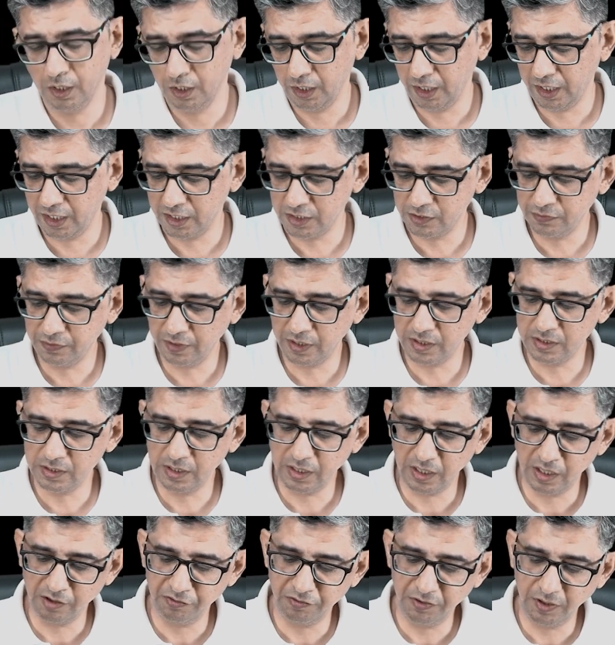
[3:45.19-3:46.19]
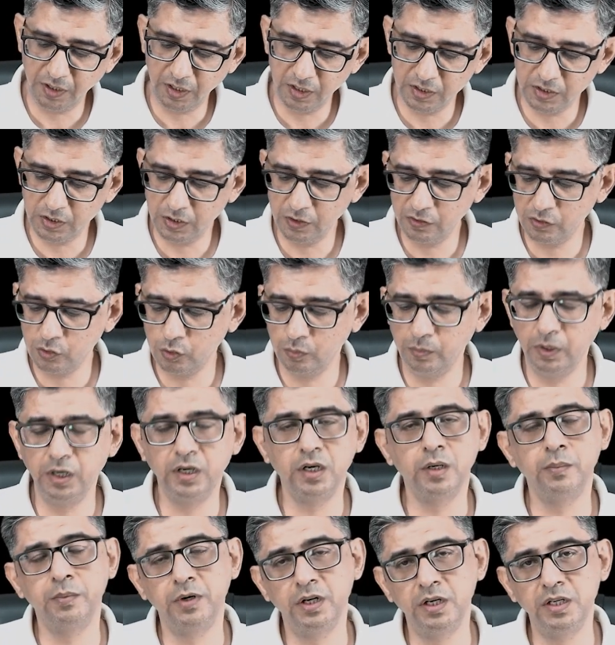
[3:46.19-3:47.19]
As far as the efficacy of
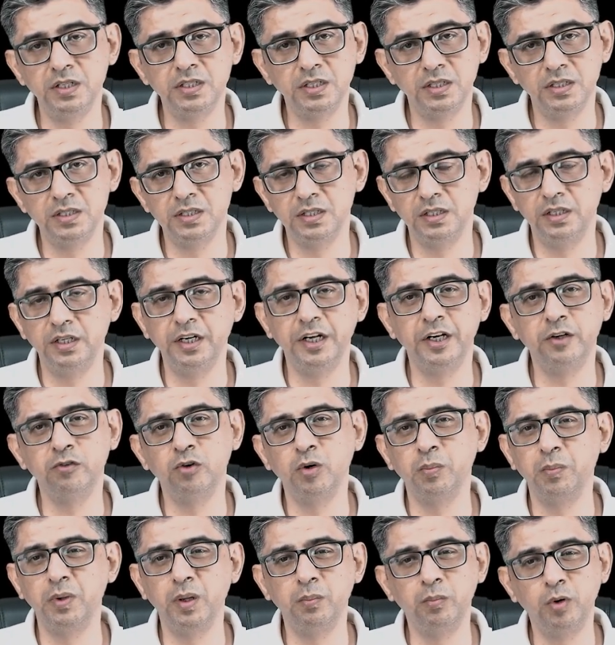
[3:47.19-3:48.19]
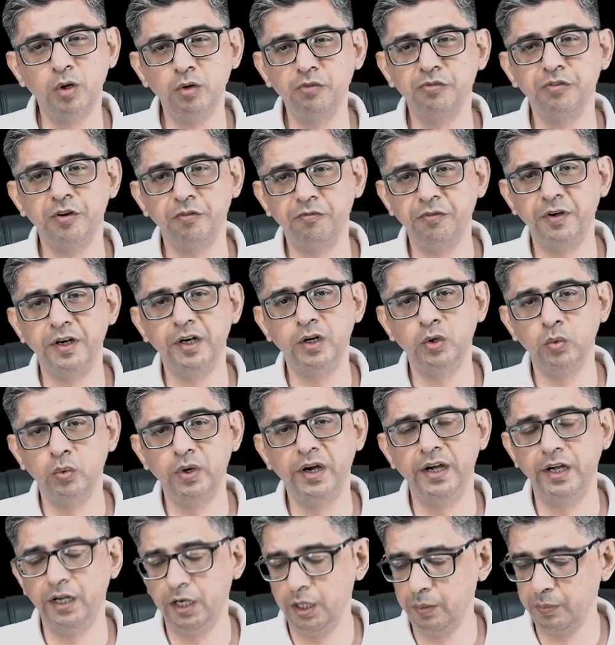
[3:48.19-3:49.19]
sumatriptan is concerned, it would be about 50 to
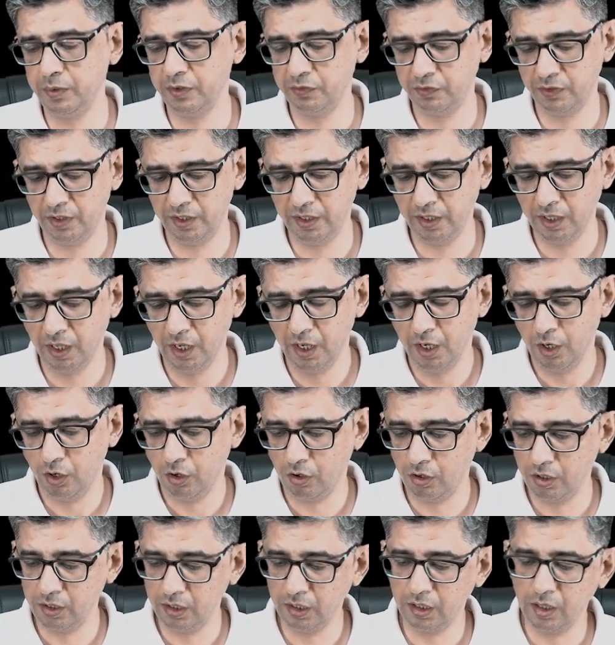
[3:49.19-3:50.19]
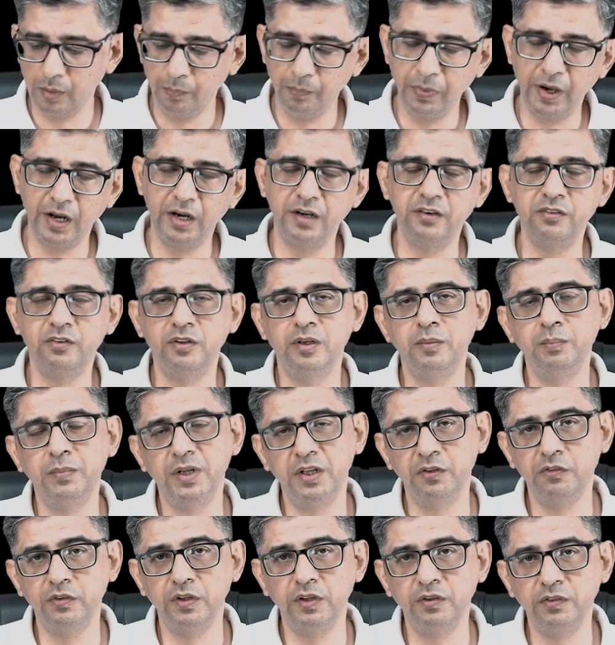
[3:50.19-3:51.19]
80%. On a comparison
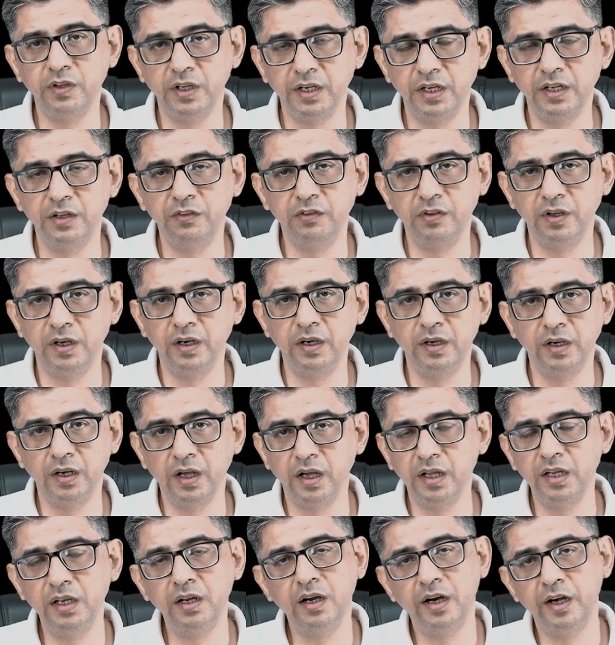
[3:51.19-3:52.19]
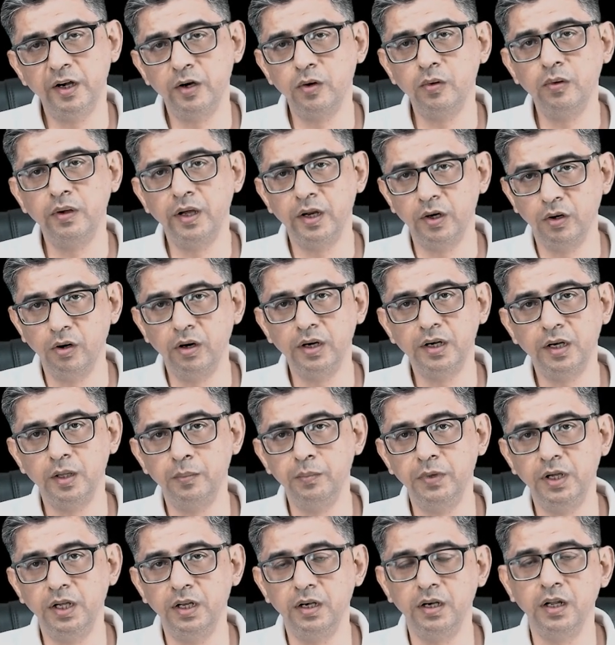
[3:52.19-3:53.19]
basis, I can say
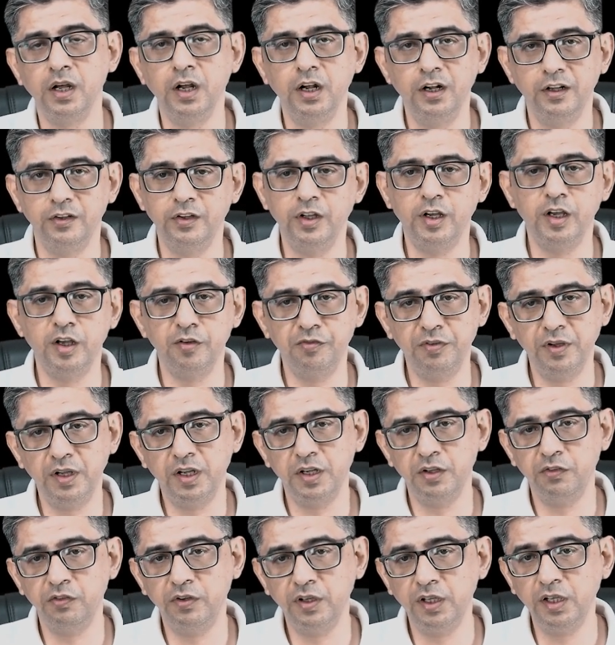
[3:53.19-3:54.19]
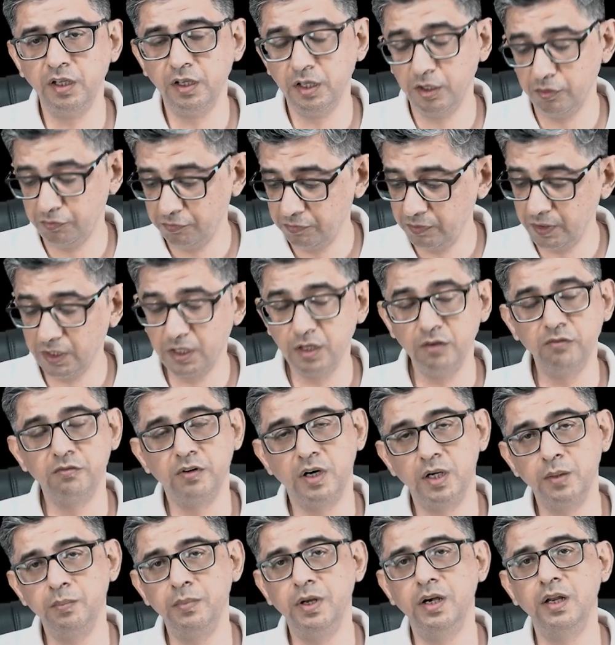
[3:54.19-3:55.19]
dihydroergotamine, the efficacy, if we give
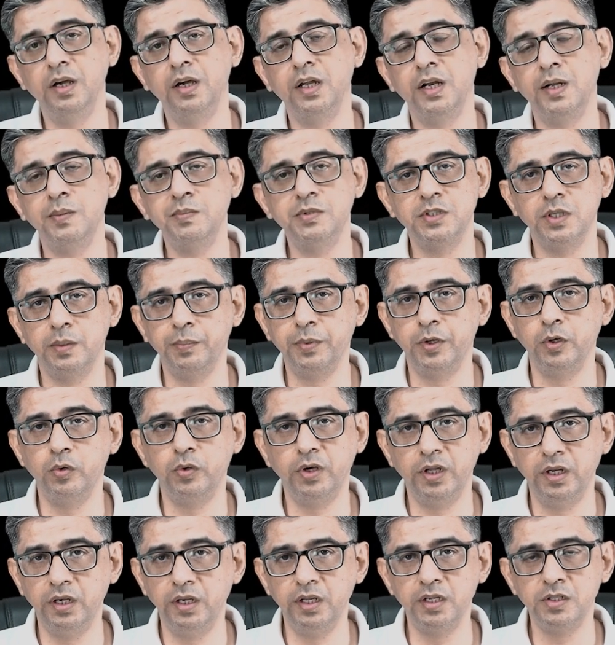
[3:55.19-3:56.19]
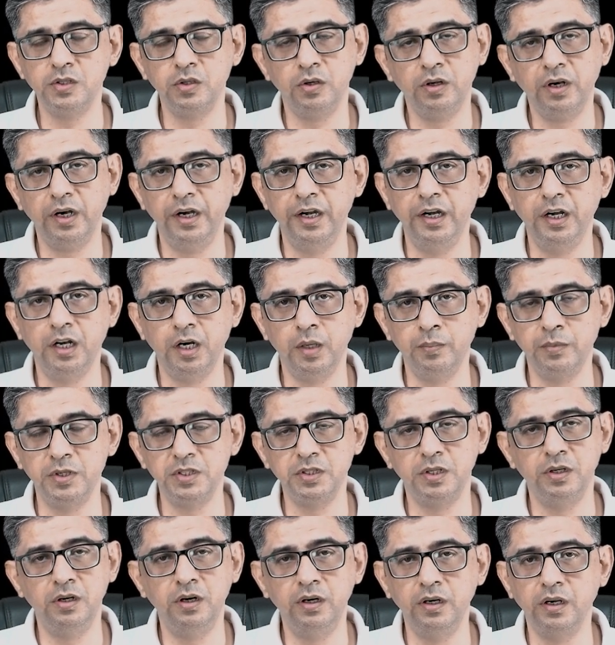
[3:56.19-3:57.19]
1 milligram subcutaneous or
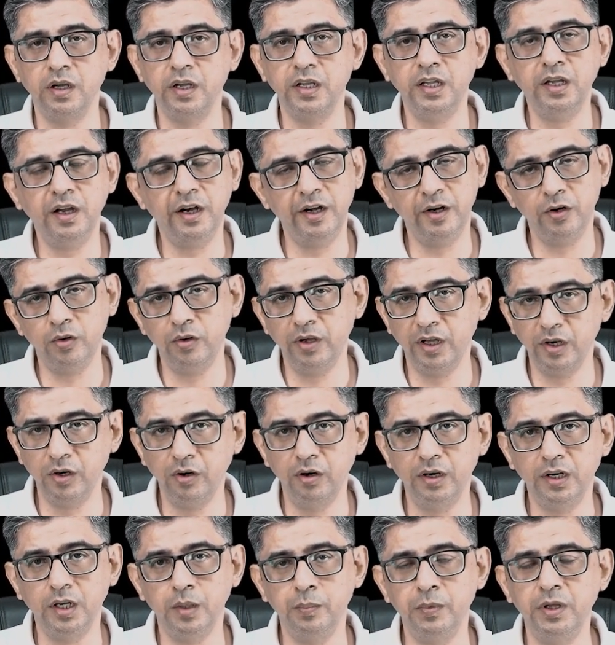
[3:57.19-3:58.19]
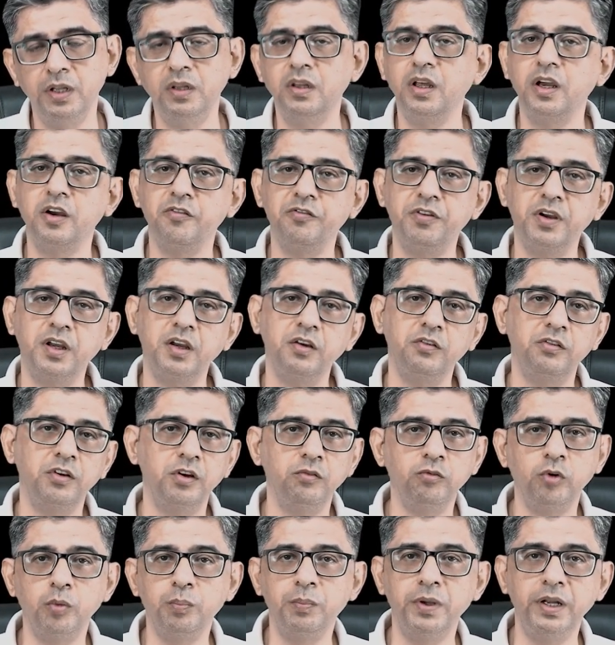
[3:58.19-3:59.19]
intramuscular dihydroergotamine, the efficacy
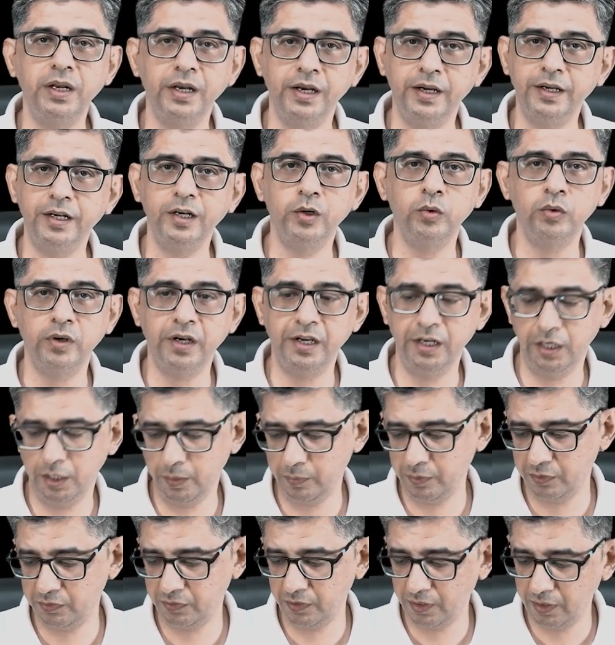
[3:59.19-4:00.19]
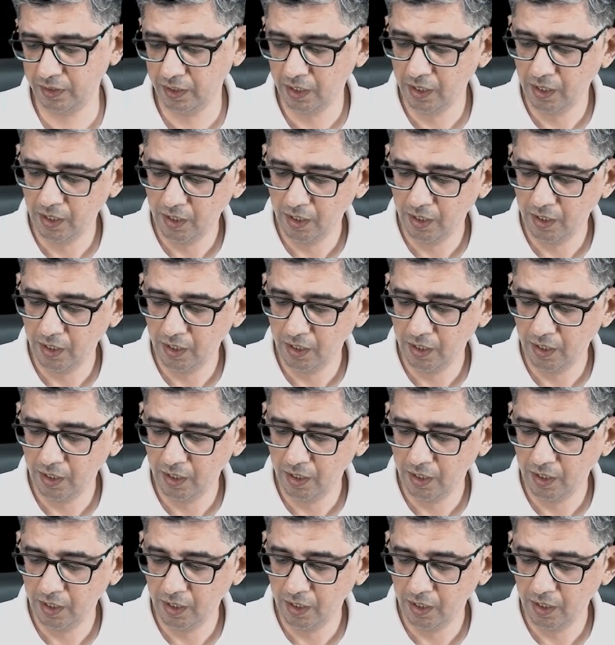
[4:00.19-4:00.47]
would be 80 to 90%.